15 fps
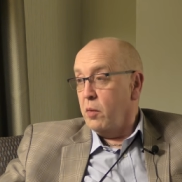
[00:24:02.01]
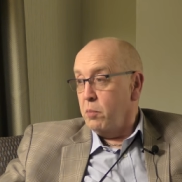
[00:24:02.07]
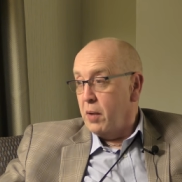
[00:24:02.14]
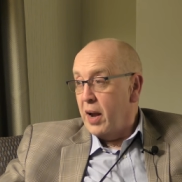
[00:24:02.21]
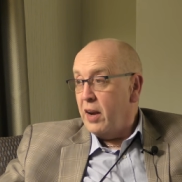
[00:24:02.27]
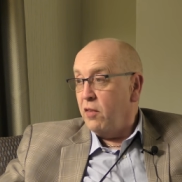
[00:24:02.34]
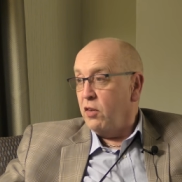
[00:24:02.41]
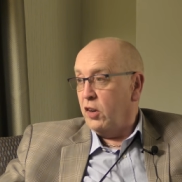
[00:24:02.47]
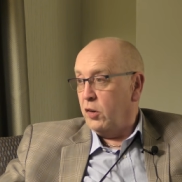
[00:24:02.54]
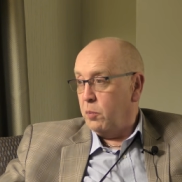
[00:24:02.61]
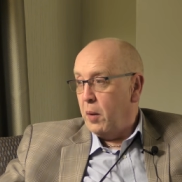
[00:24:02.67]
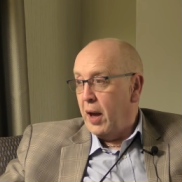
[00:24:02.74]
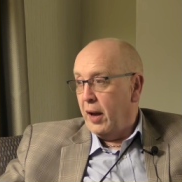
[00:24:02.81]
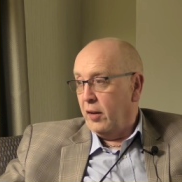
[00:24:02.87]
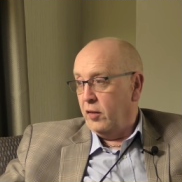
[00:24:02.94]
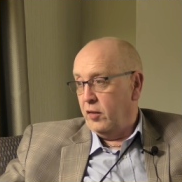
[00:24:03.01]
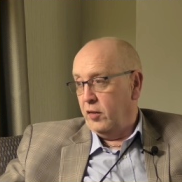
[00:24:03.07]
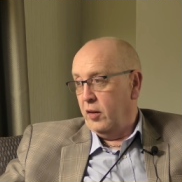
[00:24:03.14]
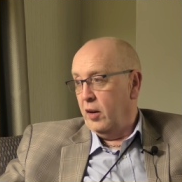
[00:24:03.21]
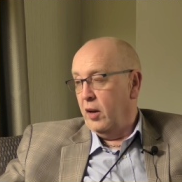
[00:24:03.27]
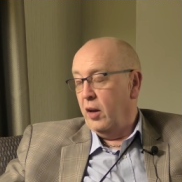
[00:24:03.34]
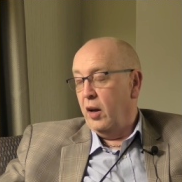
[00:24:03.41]
in many
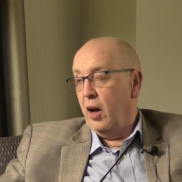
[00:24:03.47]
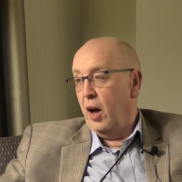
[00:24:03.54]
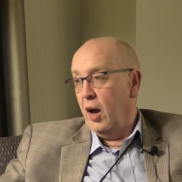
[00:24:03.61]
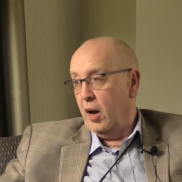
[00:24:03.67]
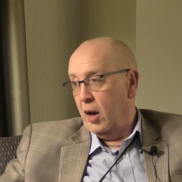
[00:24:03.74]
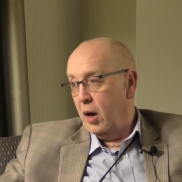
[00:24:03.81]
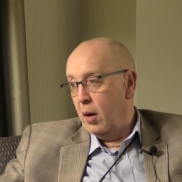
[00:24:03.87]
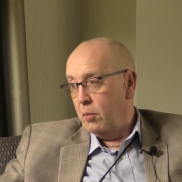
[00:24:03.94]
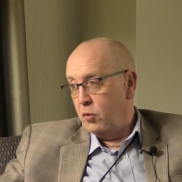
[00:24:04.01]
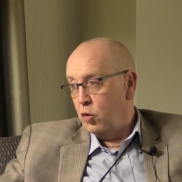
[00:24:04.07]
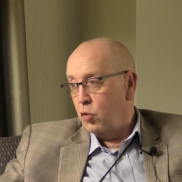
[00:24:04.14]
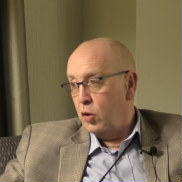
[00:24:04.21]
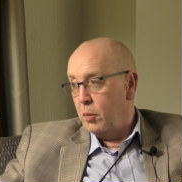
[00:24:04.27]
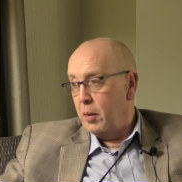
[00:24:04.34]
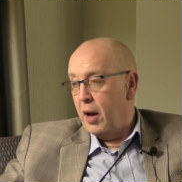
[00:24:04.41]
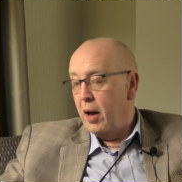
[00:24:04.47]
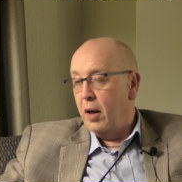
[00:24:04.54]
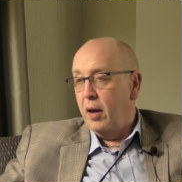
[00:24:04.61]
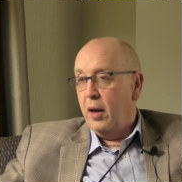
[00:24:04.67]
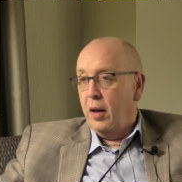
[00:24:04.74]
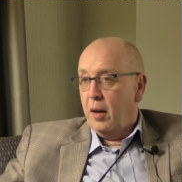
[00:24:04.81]
respects, and I'm talking about